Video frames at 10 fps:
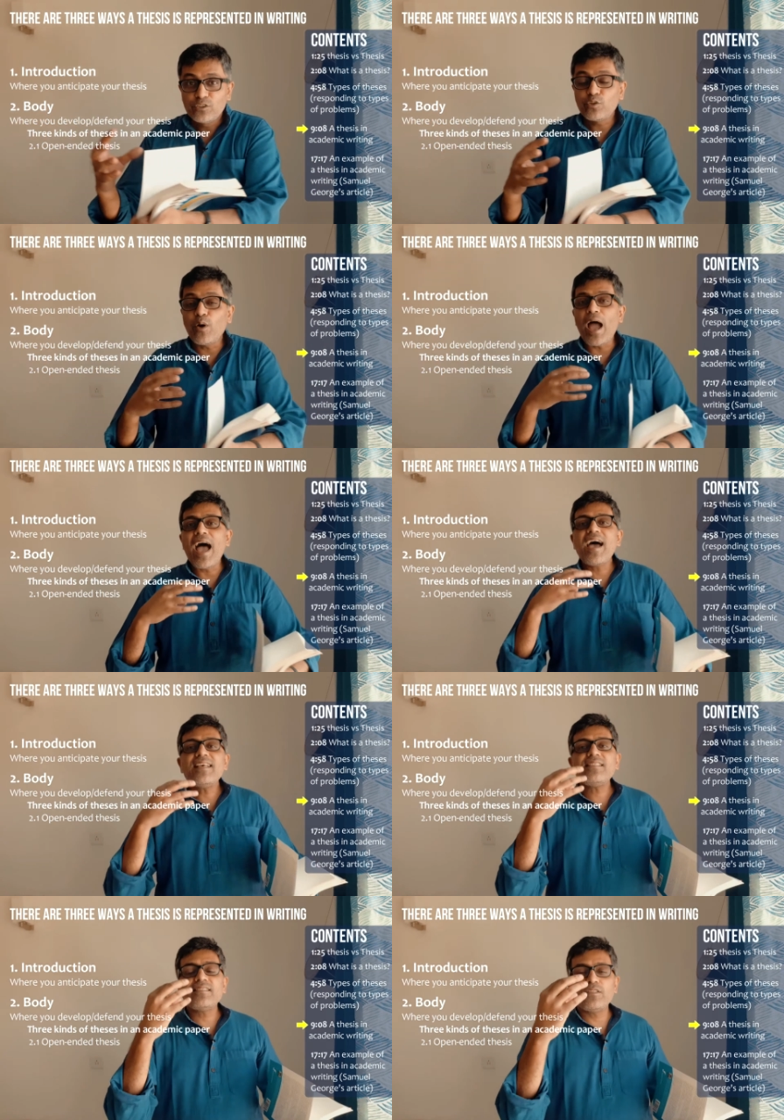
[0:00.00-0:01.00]
So
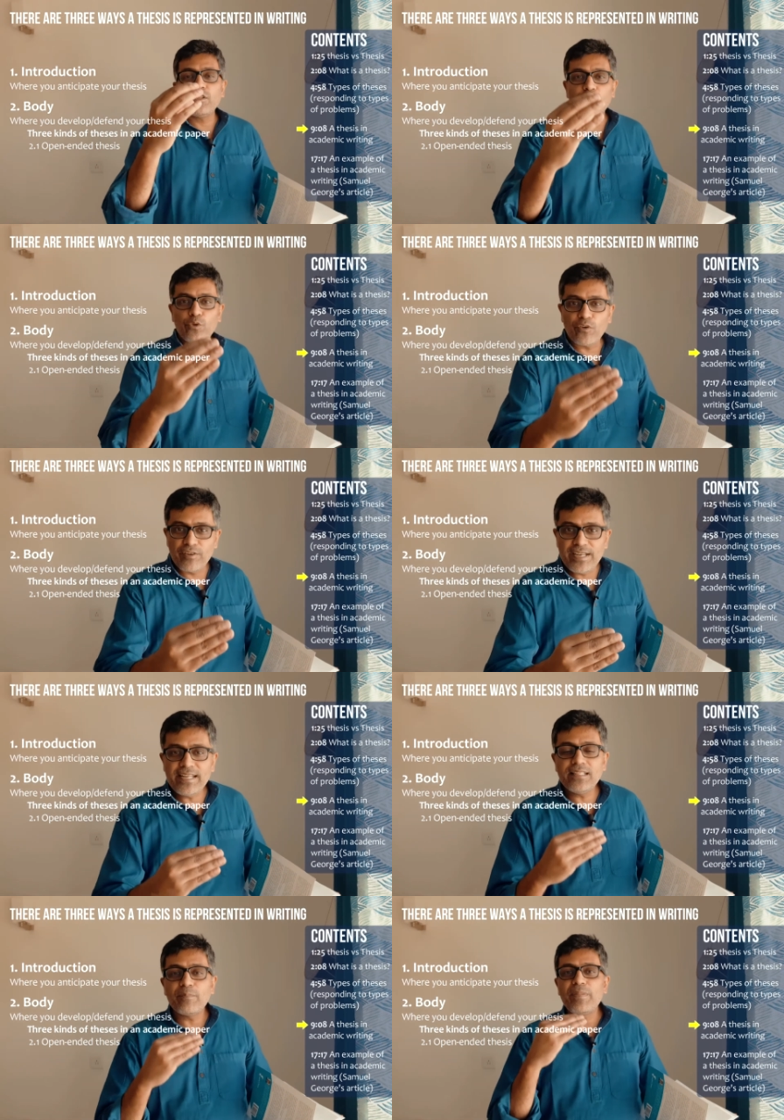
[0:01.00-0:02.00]
as you're
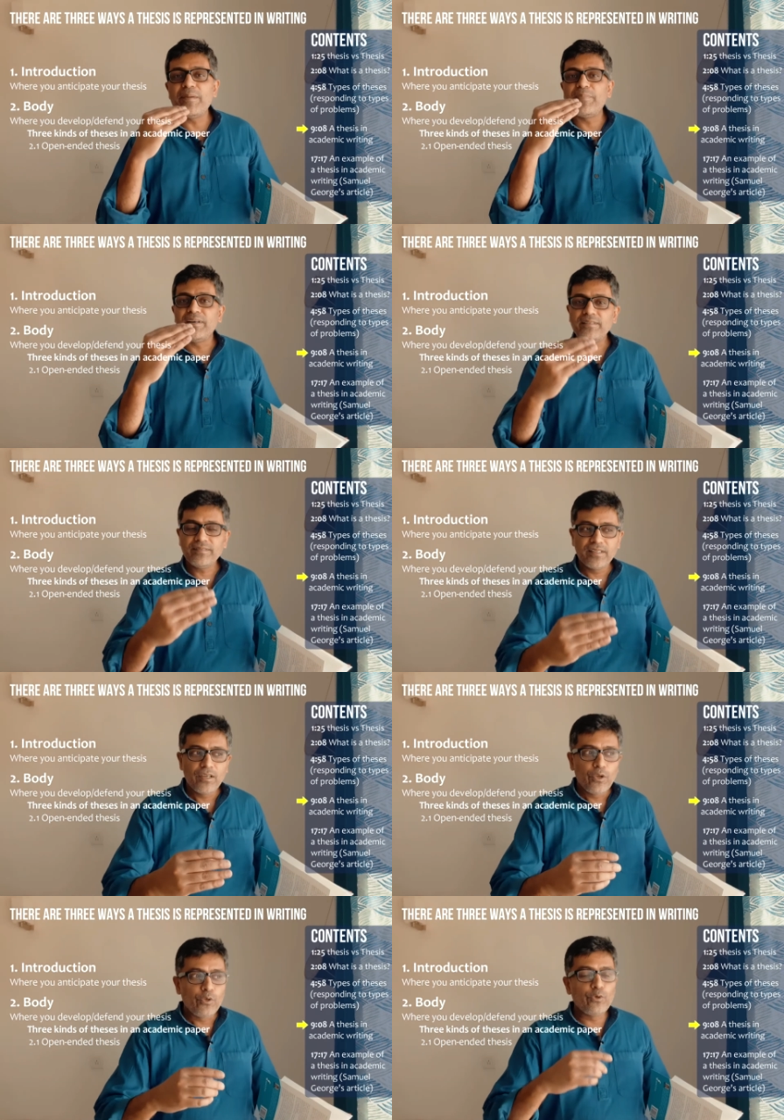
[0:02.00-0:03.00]
reading the paper,
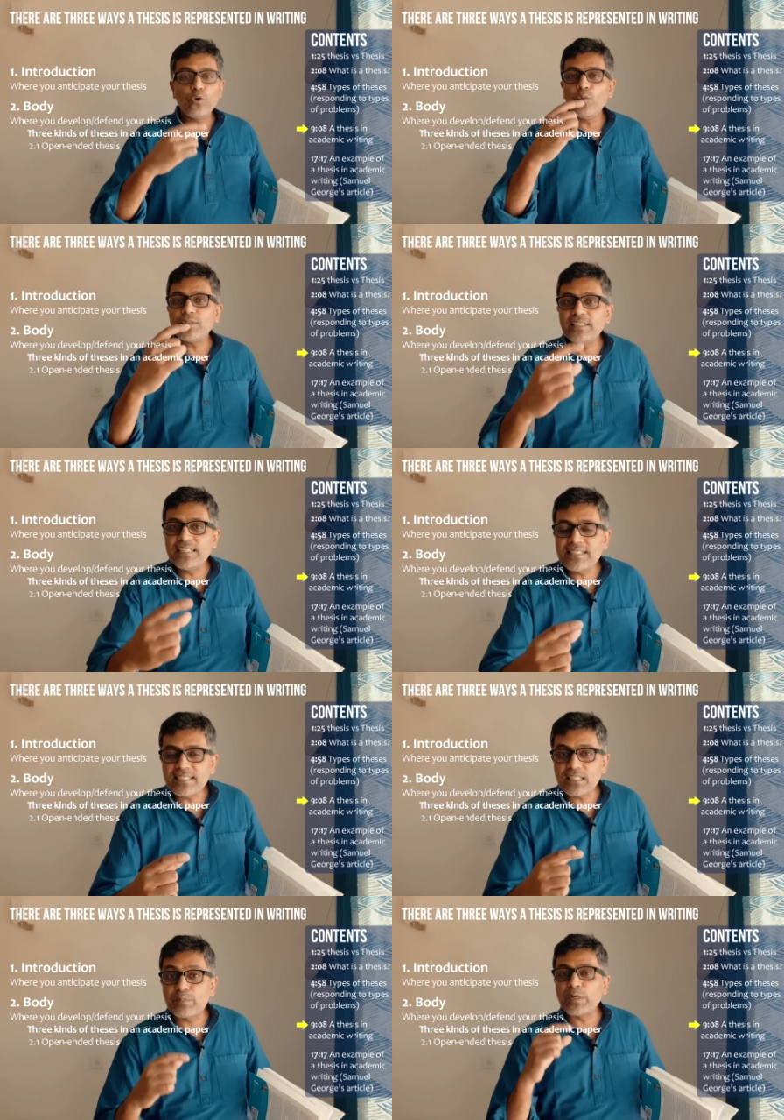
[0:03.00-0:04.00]
you don't know what the
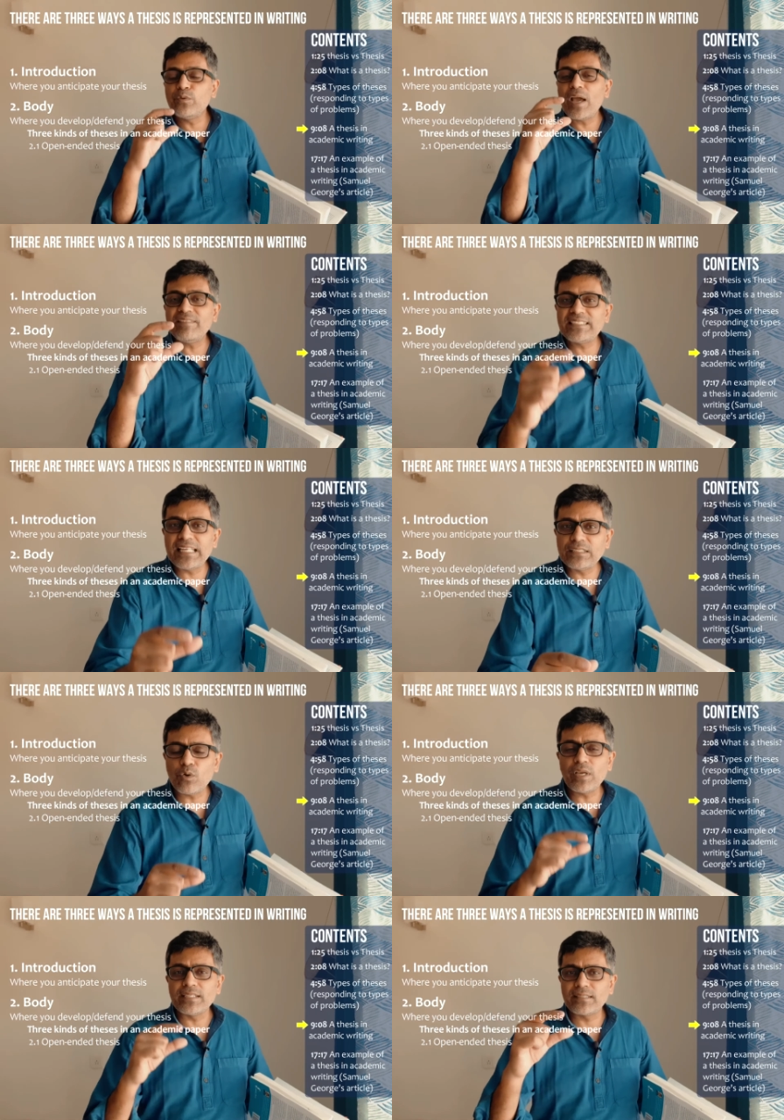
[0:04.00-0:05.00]
thesis is, but you have a sense,
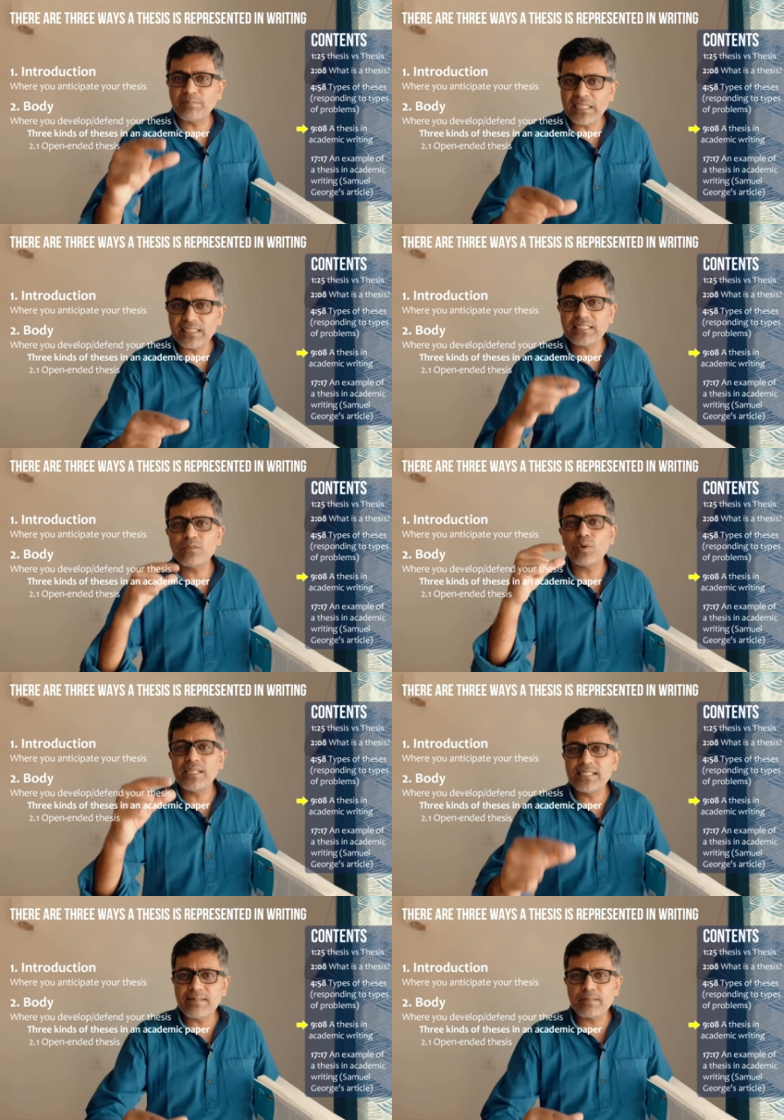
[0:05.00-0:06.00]
okay, something, this is what
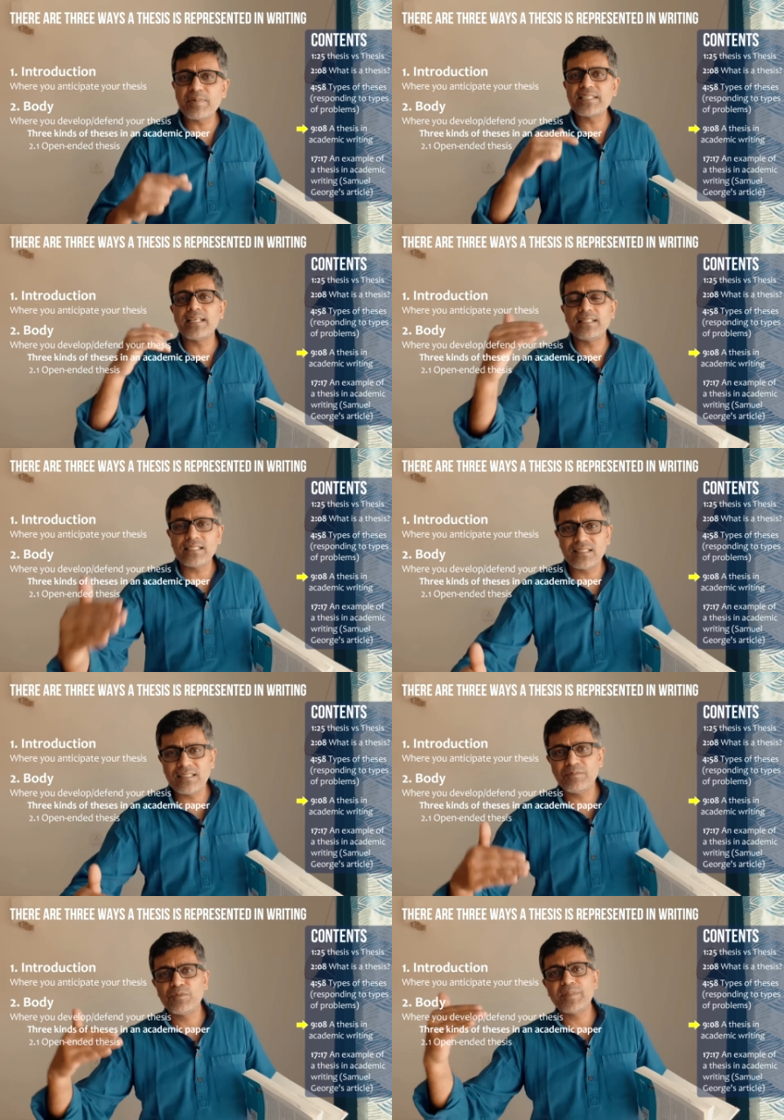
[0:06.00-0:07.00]
he seems to be saying, this
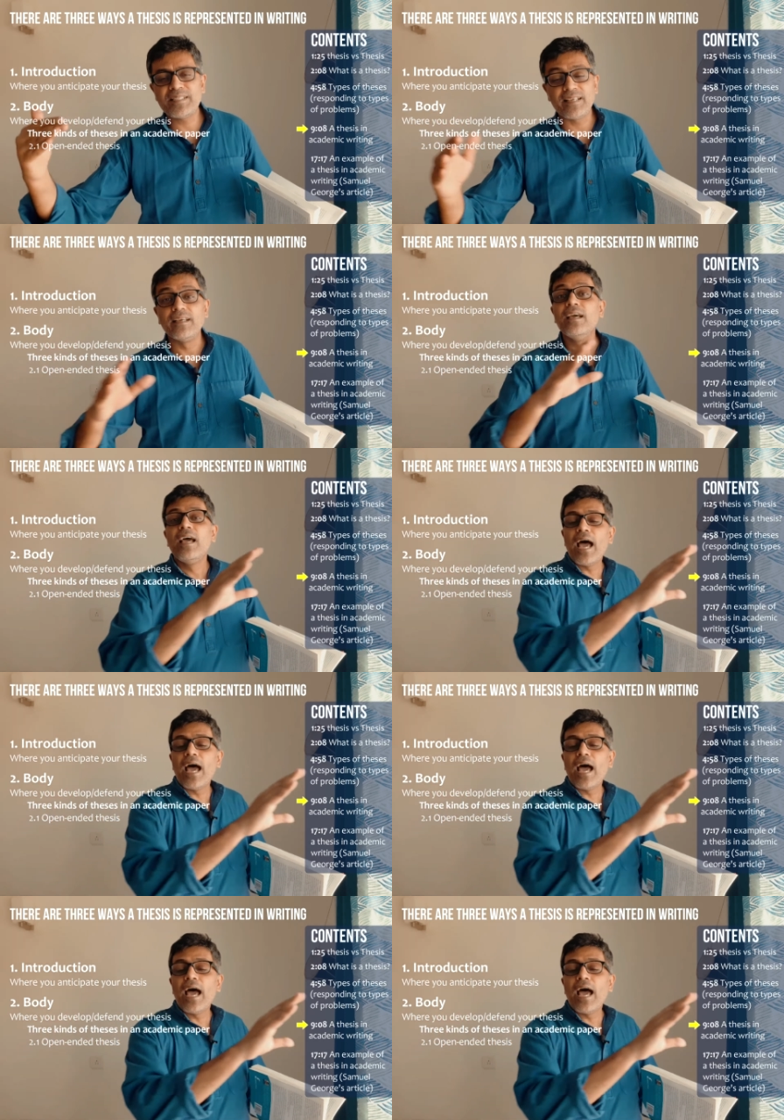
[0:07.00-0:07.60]
seems to be saying.